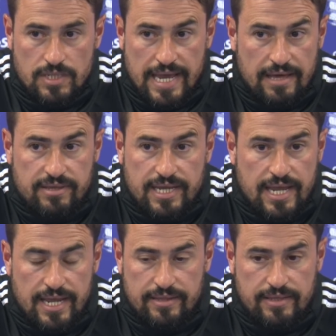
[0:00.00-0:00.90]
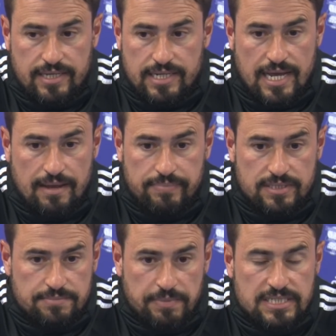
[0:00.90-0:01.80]
Yeah, I think anything can happen,
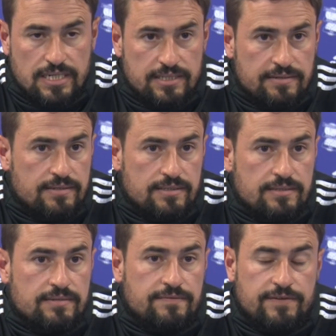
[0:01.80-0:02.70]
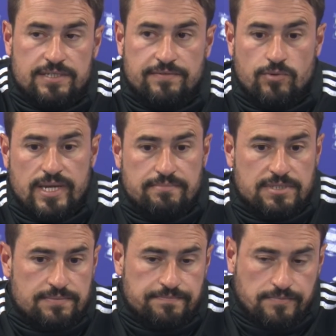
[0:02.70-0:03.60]
especially in the first few
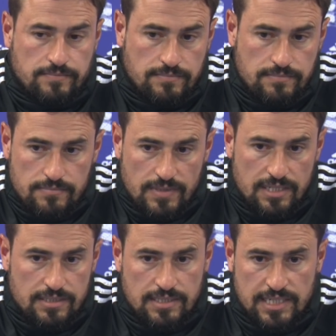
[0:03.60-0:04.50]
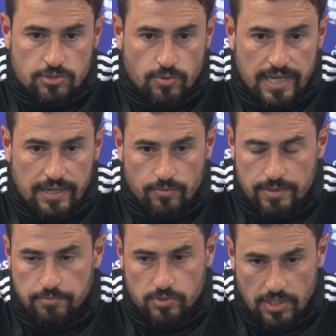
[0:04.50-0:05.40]
games. That's why we
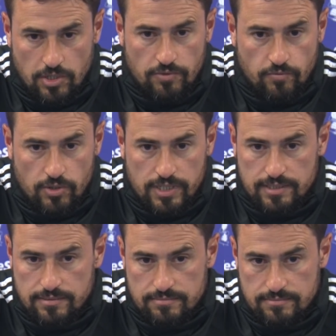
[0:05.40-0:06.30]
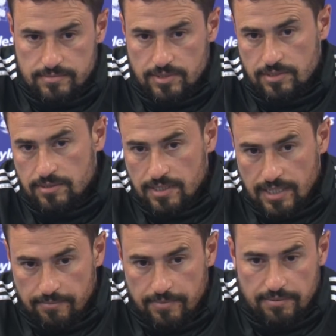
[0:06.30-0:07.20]
put a lot of work in, you know.
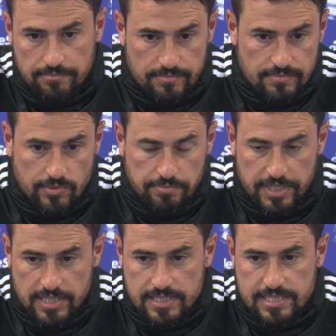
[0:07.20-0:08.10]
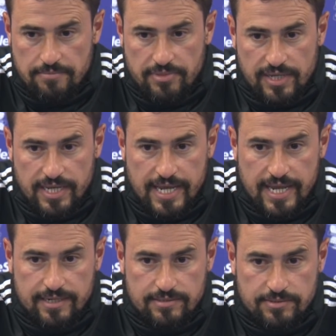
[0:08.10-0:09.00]
I'm repeating the same thing
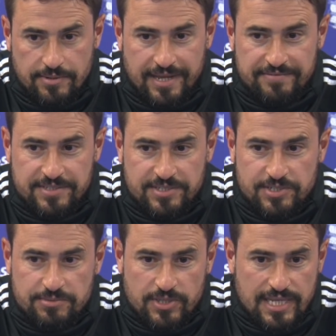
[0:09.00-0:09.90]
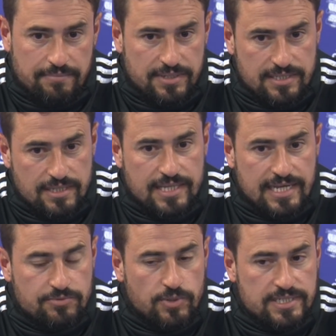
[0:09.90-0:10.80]
again, and you'll have to excuse me on that, but
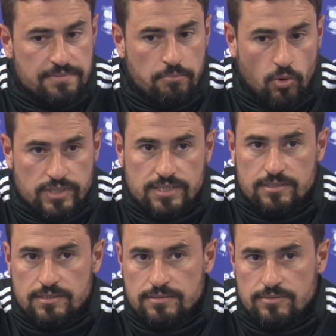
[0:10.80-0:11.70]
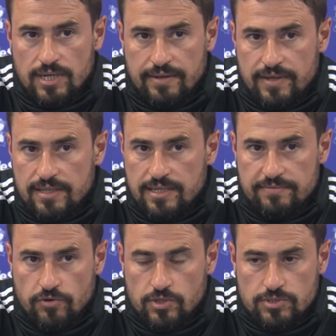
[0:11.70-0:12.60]
that's what is important, you know, to have that
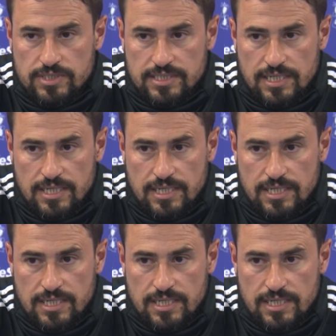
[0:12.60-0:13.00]
focus that